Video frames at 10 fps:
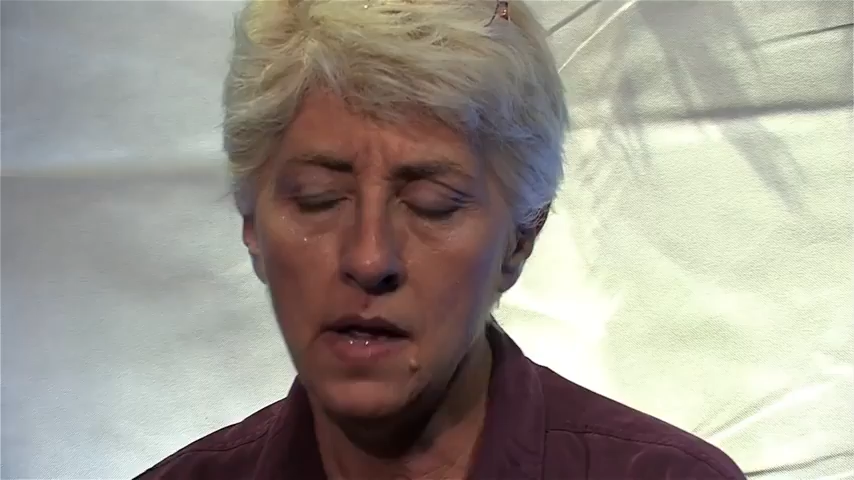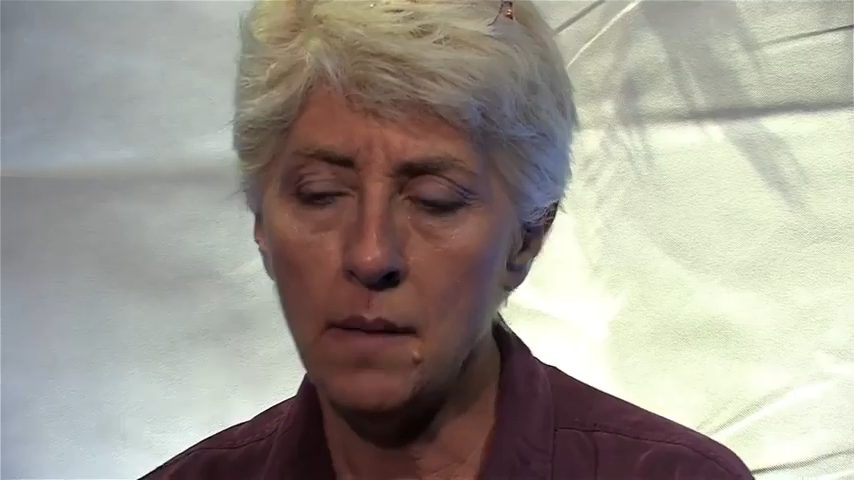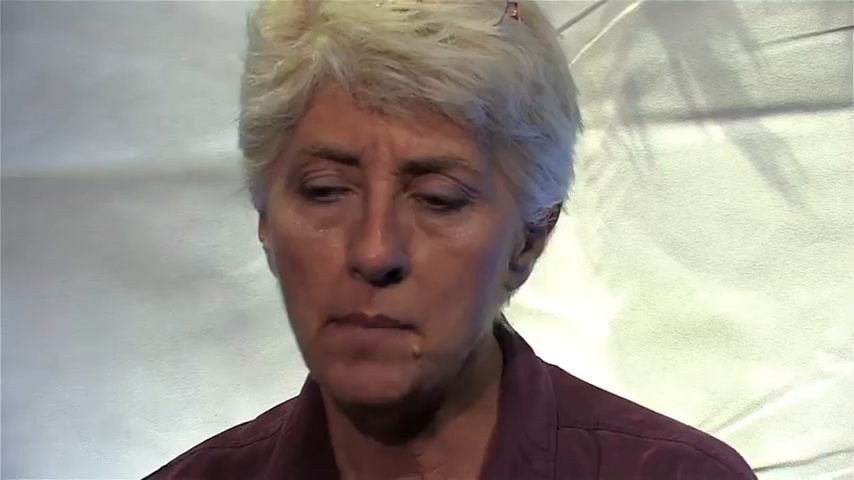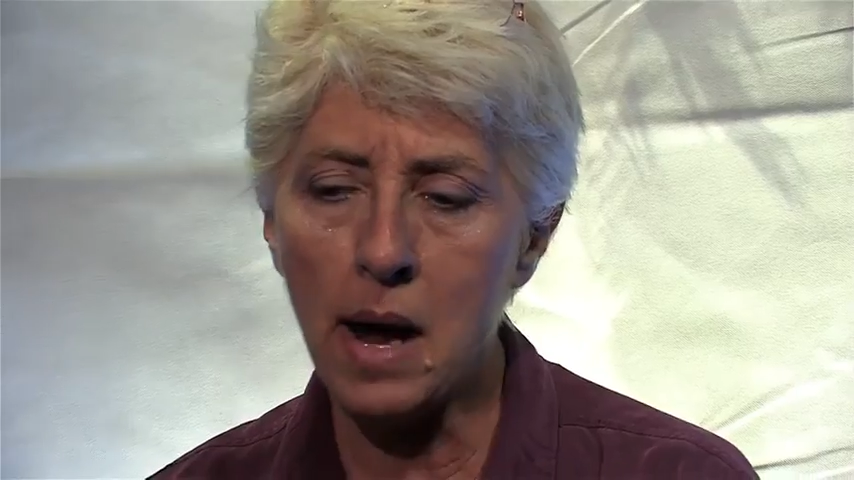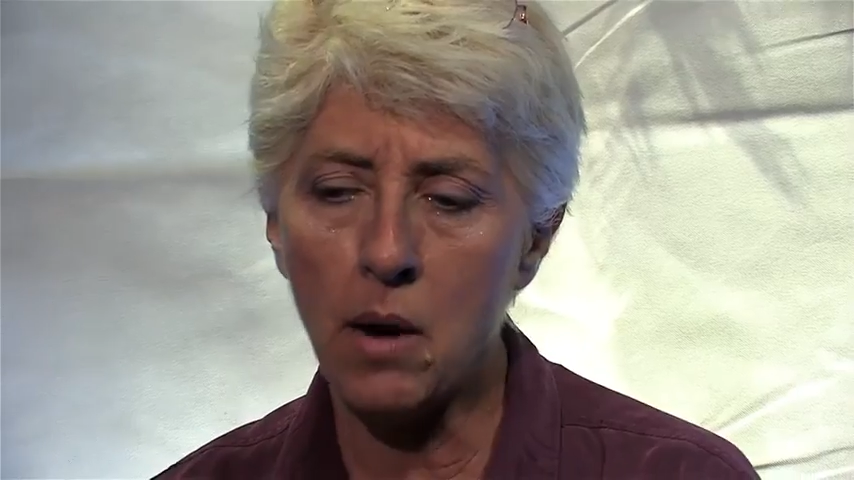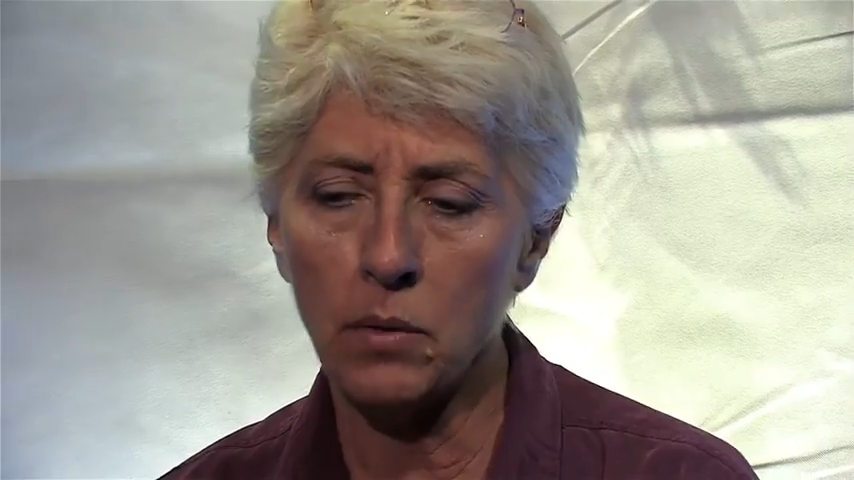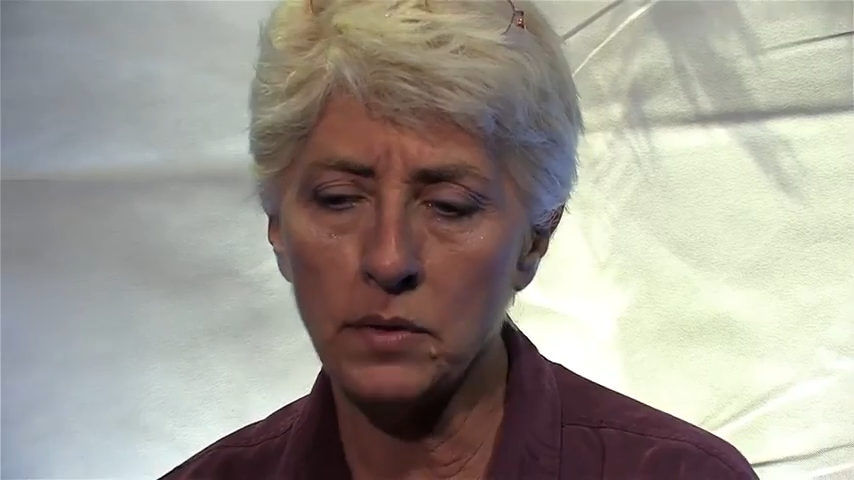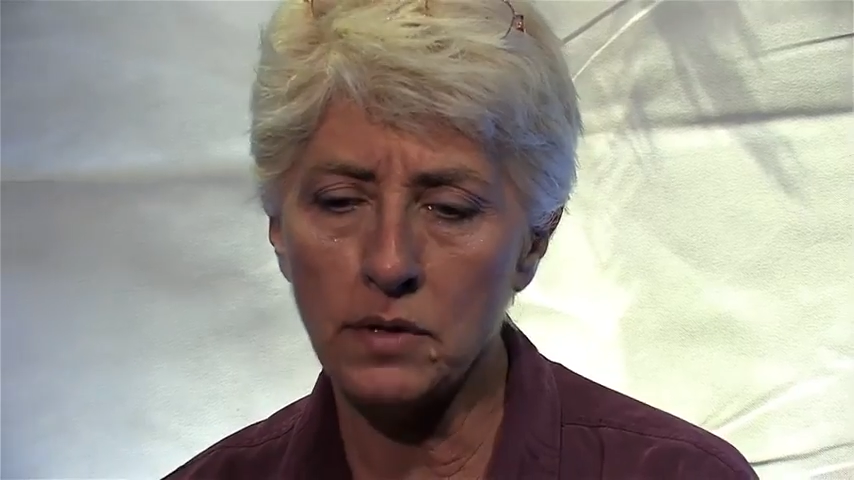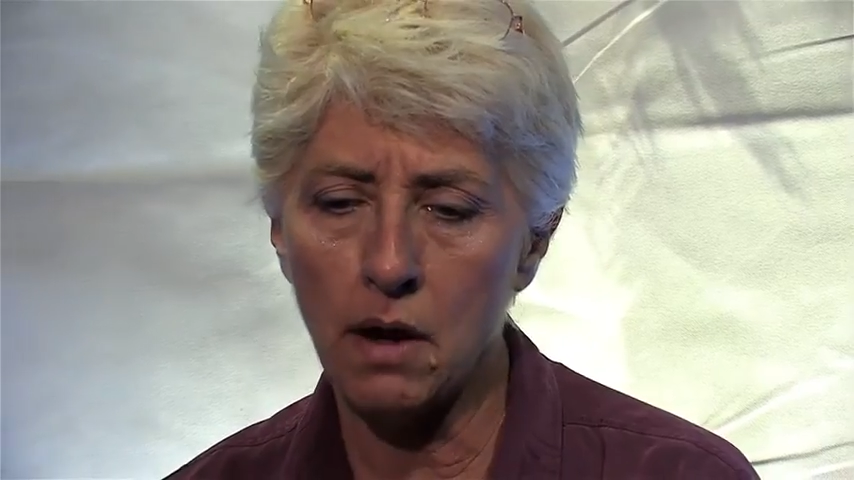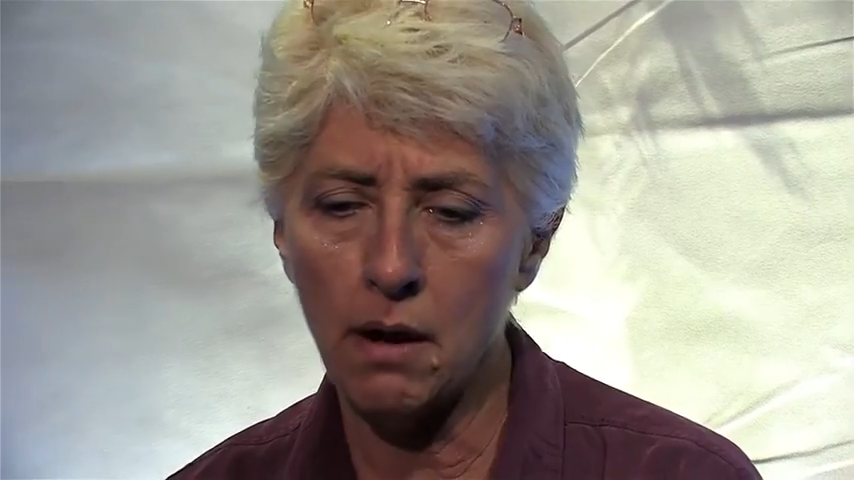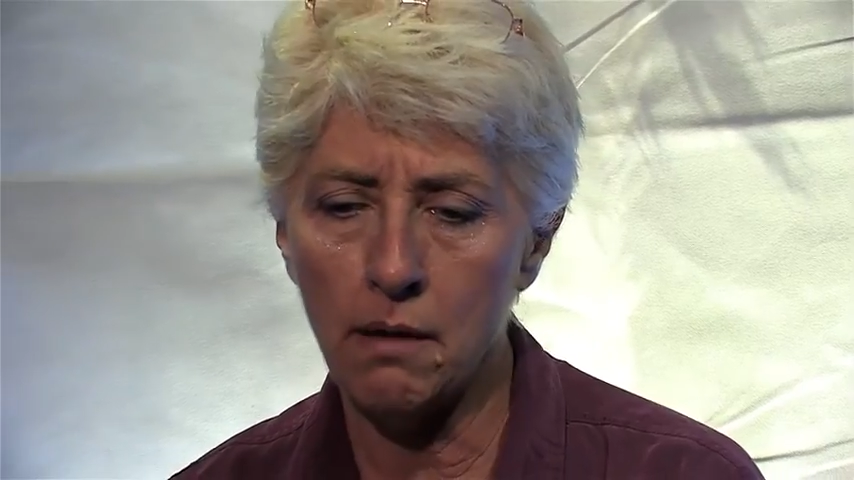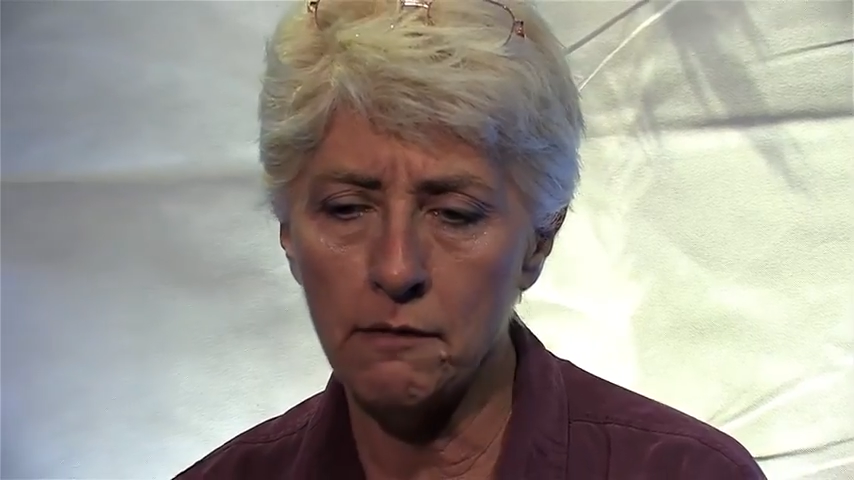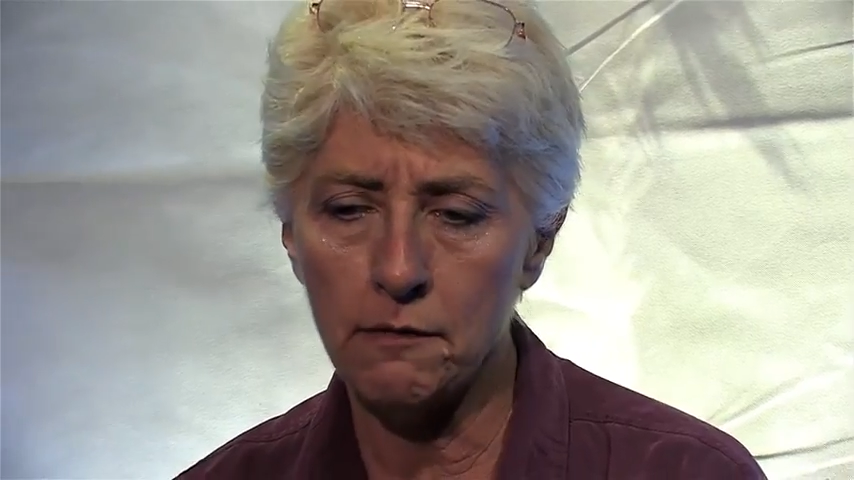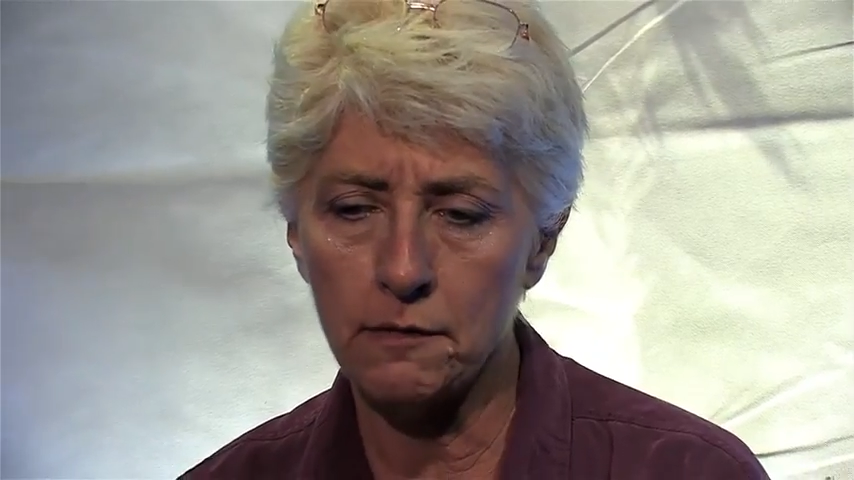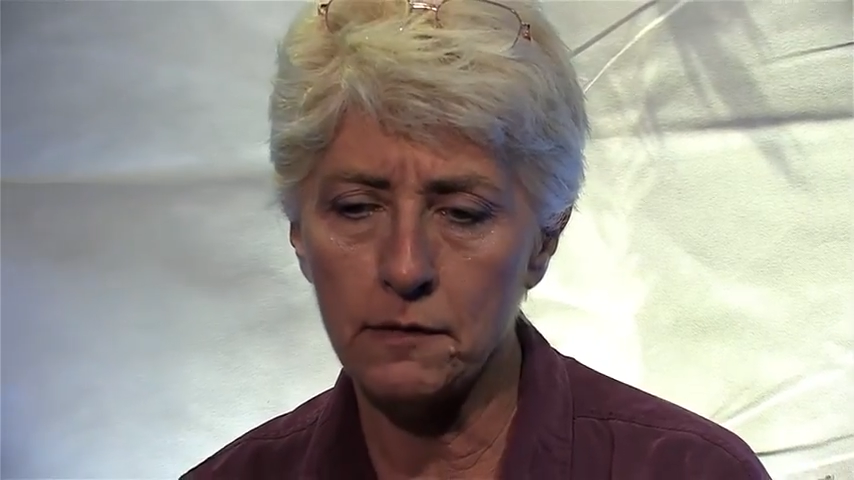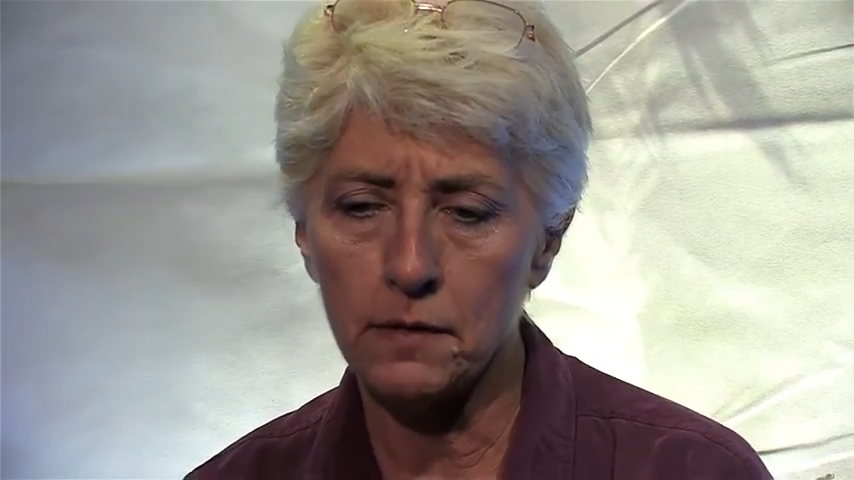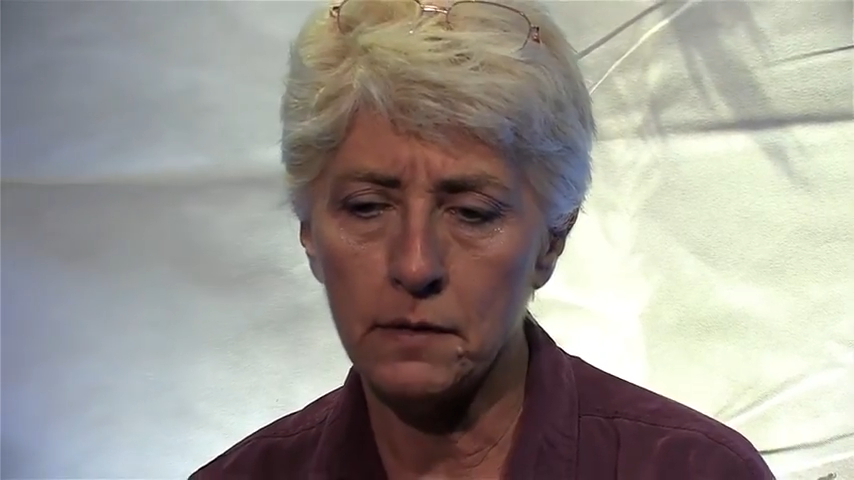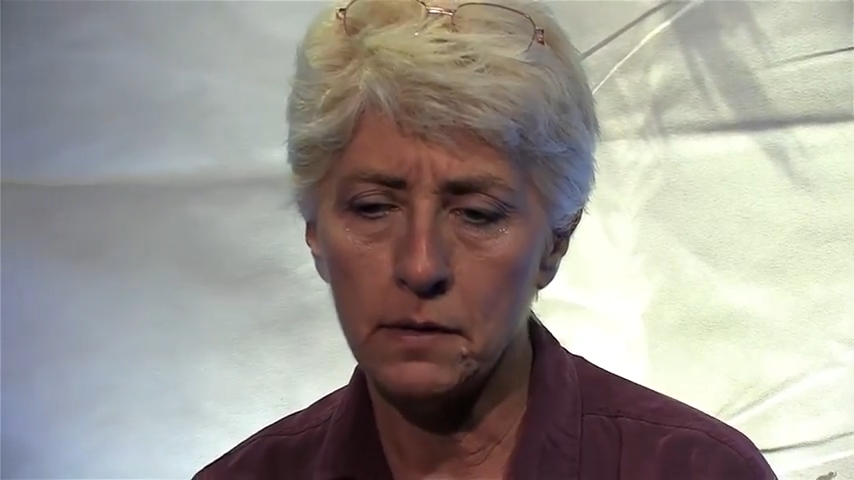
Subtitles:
in the bowels of